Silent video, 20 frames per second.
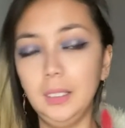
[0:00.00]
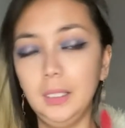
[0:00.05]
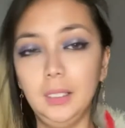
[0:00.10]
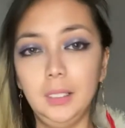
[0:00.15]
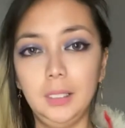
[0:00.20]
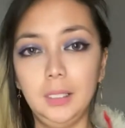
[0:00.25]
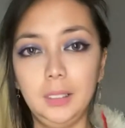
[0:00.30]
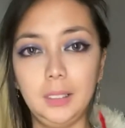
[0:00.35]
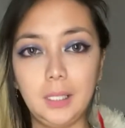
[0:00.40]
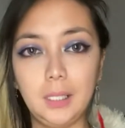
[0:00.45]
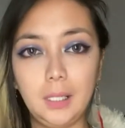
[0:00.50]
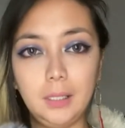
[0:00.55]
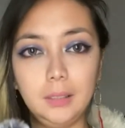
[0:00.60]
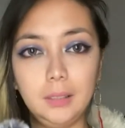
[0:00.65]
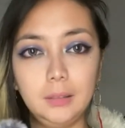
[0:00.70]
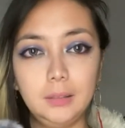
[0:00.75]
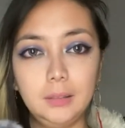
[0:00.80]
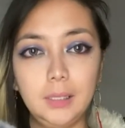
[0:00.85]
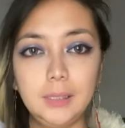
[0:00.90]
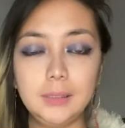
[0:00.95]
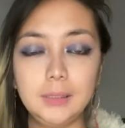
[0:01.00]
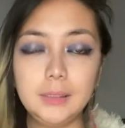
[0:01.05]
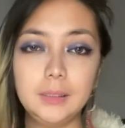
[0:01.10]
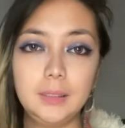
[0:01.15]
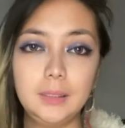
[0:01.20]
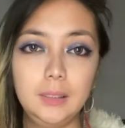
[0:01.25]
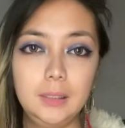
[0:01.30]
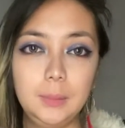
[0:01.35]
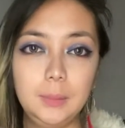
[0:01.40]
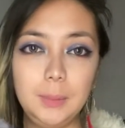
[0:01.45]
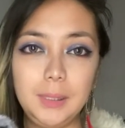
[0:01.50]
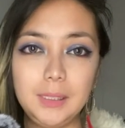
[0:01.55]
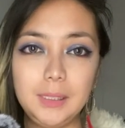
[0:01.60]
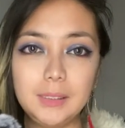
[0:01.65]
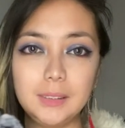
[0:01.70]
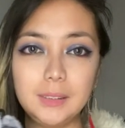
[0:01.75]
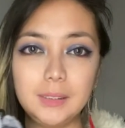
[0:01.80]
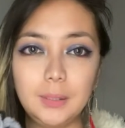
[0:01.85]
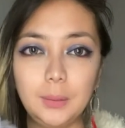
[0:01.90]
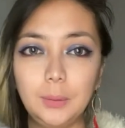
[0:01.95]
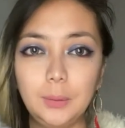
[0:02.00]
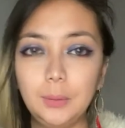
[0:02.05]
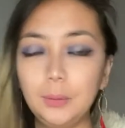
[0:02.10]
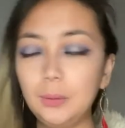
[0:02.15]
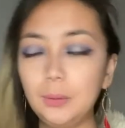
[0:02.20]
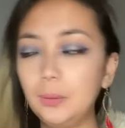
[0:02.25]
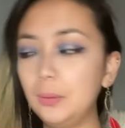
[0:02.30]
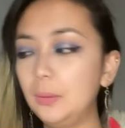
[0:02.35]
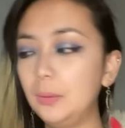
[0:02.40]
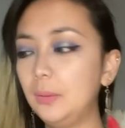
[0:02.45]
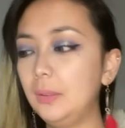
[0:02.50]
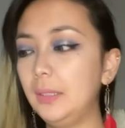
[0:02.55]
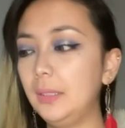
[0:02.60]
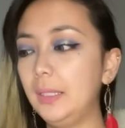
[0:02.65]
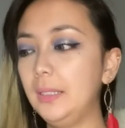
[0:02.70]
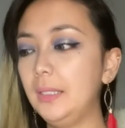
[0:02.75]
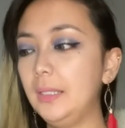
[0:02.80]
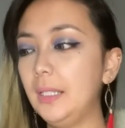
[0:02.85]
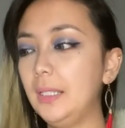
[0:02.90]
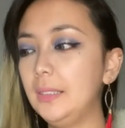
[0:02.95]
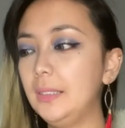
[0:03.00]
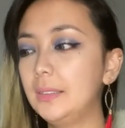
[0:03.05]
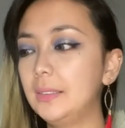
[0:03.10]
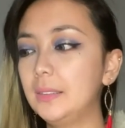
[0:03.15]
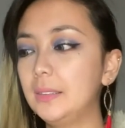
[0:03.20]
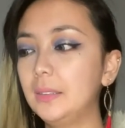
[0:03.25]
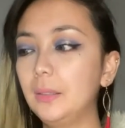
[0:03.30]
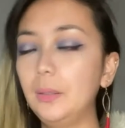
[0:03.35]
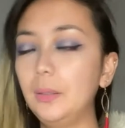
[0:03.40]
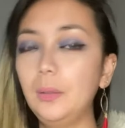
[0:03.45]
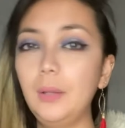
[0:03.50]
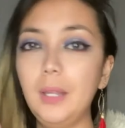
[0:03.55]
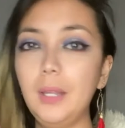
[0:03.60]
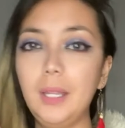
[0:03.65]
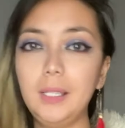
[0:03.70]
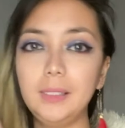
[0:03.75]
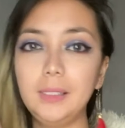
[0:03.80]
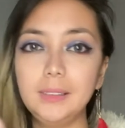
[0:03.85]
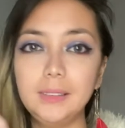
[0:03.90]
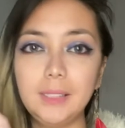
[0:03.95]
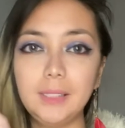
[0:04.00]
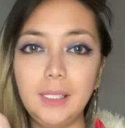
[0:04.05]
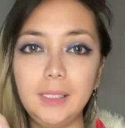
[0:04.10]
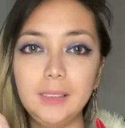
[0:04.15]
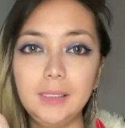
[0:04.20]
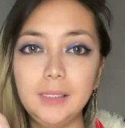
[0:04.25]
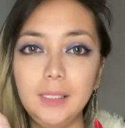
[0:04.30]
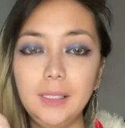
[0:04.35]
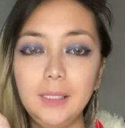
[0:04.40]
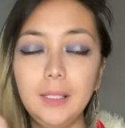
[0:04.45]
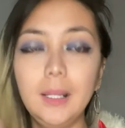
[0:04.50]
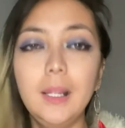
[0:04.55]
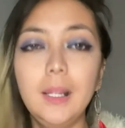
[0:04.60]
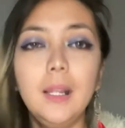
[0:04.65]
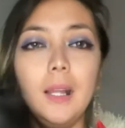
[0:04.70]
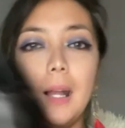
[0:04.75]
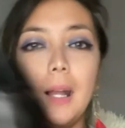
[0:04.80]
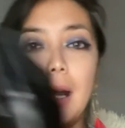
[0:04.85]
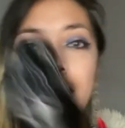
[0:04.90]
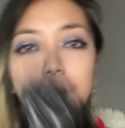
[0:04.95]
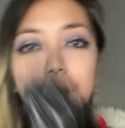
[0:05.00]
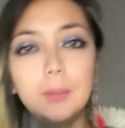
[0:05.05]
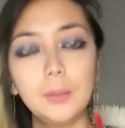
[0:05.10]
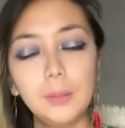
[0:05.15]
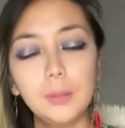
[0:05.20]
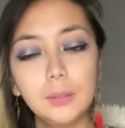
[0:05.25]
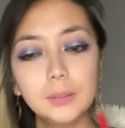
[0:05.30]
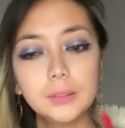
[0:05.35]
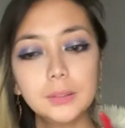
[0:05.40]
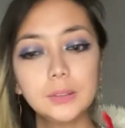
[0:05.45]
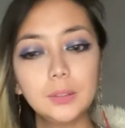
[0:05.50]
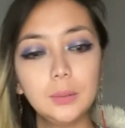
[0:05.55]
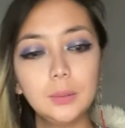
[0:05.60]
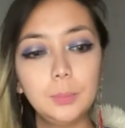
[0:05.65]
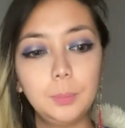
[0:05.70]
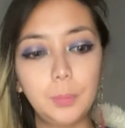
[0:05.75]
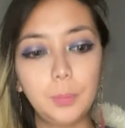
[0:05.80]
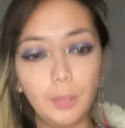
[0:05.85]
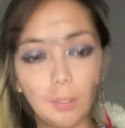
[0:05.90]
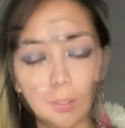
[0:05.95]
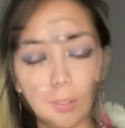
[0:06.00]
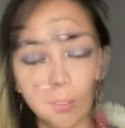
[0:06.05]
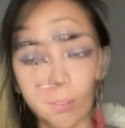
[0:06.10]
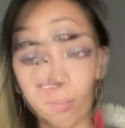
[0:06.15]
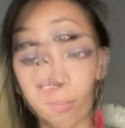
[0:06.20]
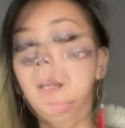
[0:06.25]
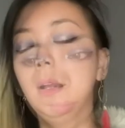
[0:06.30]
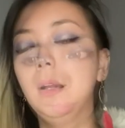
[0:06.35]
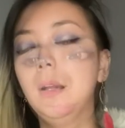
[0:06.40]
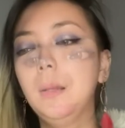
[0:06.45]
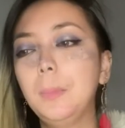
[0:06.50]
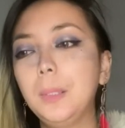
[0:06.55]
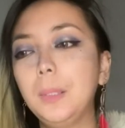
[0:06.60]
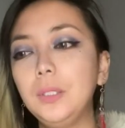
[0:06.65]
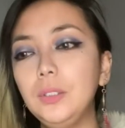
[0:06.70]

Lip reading: yeah, that's gonna be so cool and that is so exciting. I also bought a new